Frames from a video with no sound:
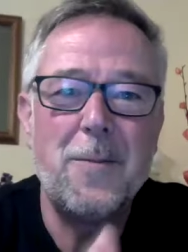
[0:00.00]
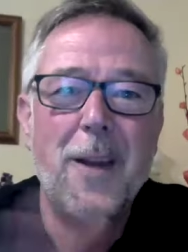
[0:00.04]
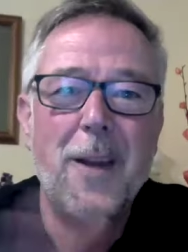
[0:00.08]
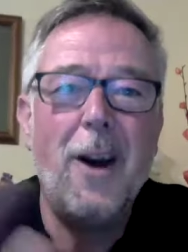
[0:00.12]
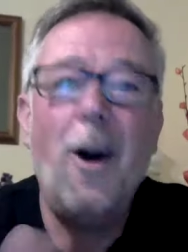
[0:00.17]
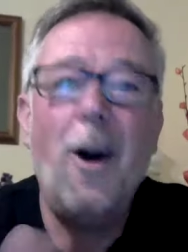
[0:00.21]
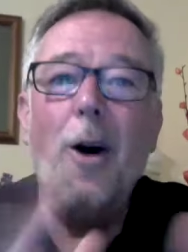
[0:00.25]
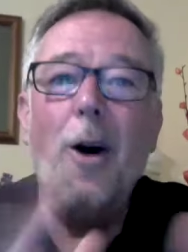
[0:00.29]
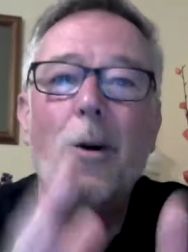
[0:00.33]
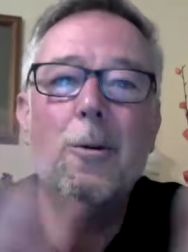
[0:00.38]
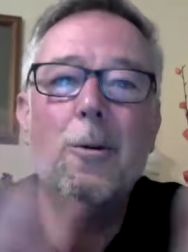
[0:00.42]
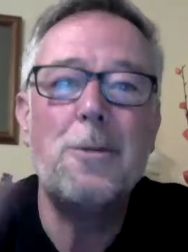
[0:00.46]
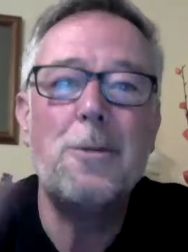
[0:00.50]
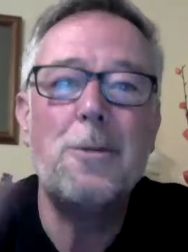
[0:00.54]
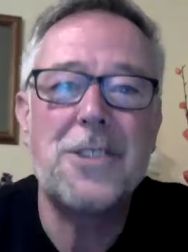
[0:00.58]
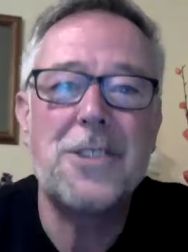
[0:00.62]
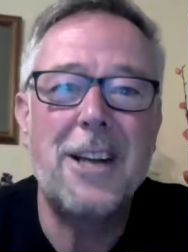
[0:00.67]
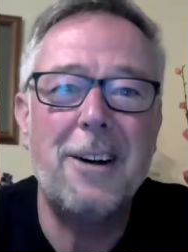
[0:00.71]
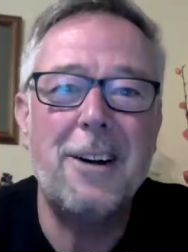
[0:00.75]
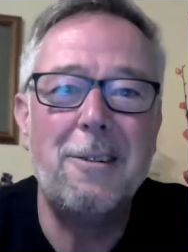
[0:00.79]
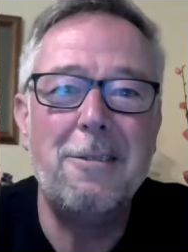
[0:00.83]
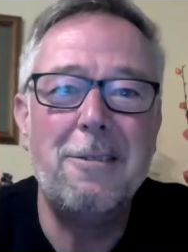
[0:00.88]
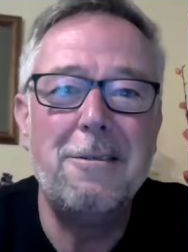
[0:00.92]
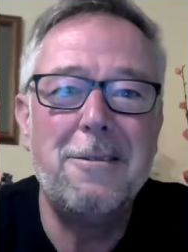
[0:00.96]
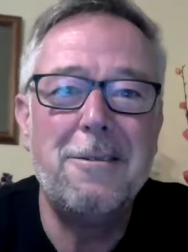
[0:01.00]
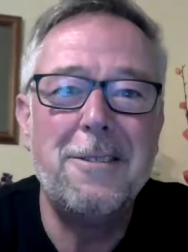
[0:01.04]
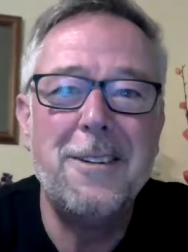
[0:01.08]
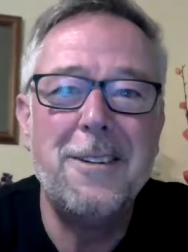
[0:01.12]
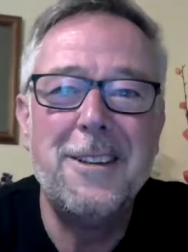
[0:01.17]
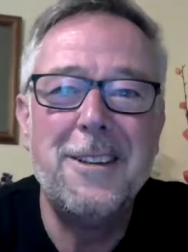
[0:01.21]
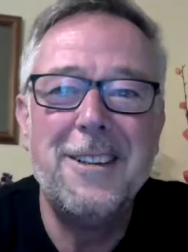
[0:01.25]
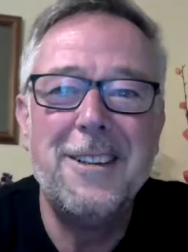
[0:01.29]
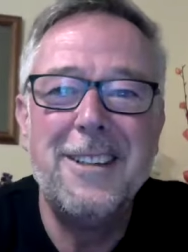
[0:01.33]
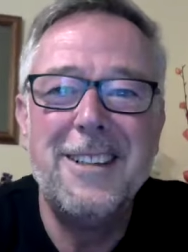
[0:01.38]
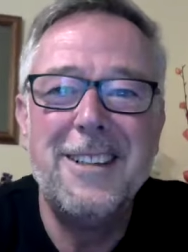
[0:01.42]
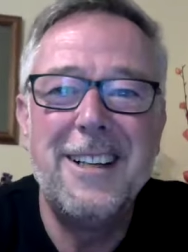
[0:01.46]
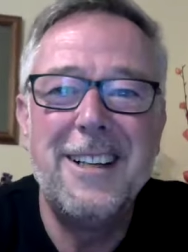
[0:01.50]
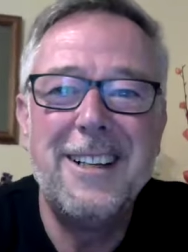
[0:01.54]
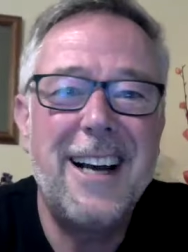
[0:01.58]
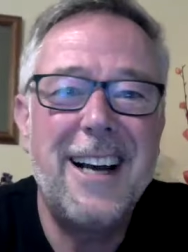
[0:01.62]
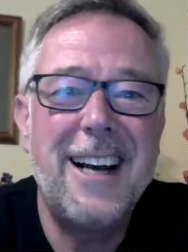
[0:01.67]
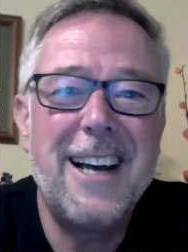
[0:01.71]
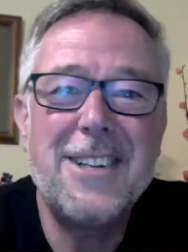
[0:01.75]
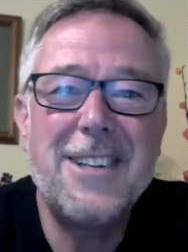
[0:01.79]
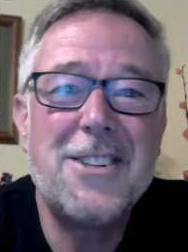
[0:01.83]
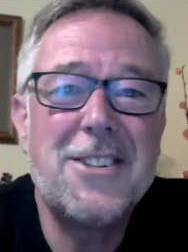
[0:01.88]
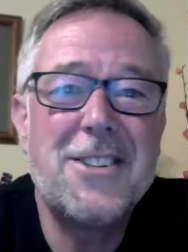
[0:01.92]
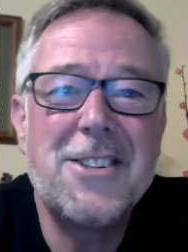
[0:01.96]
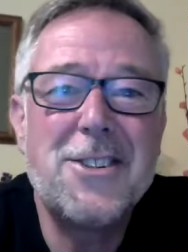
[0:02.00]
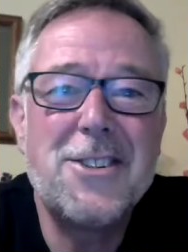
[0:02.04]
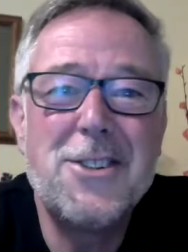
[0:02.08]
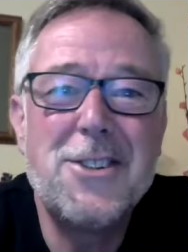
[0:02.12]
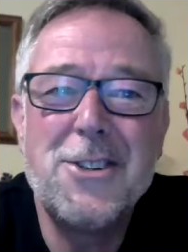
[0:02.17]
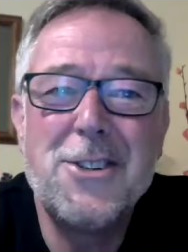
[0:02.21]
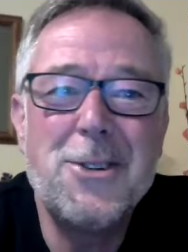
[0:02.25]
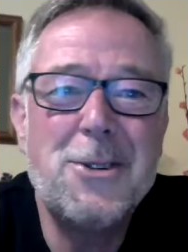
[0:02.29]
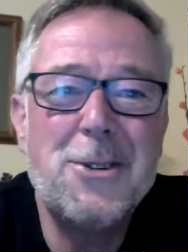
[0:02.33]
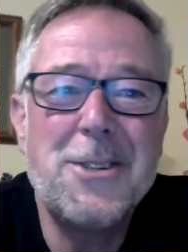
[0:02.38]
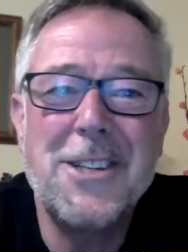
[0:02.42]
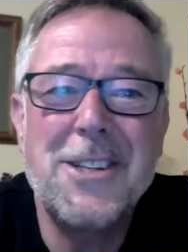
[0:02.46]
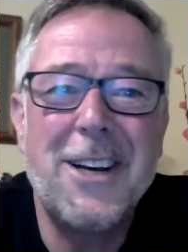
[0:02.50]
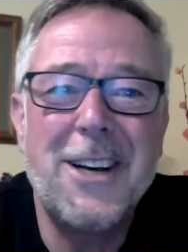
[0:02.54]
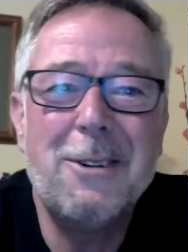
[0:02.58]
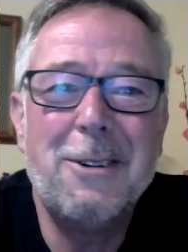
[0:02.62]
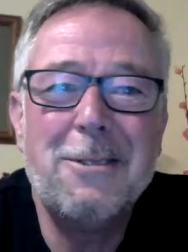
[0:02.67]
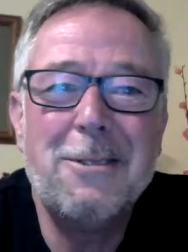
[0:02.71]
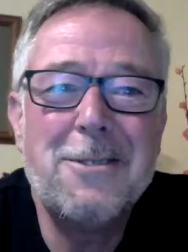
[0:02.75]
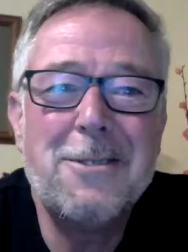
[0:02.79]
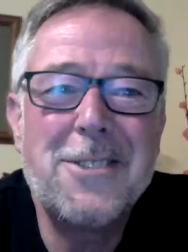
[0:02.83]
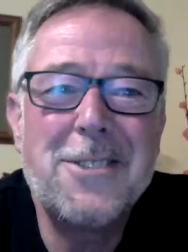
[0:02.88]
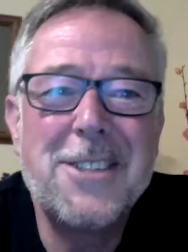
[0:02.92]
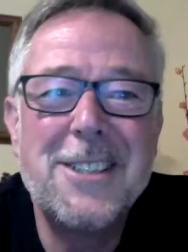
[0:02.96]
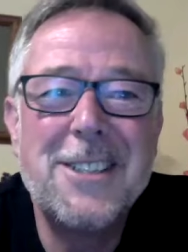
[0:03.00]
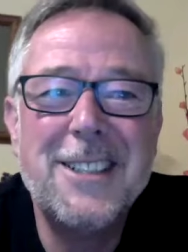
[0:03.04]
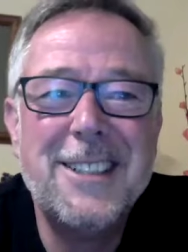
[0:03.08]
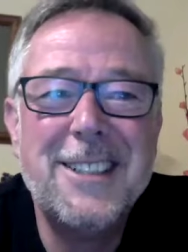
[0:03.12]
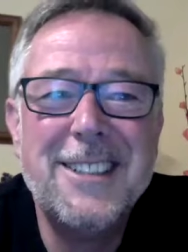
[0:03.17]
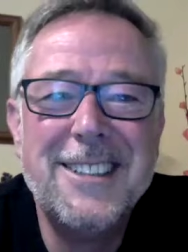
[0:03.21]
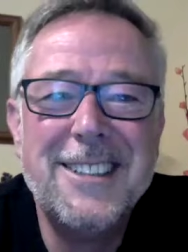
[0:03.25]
whole self as two selves.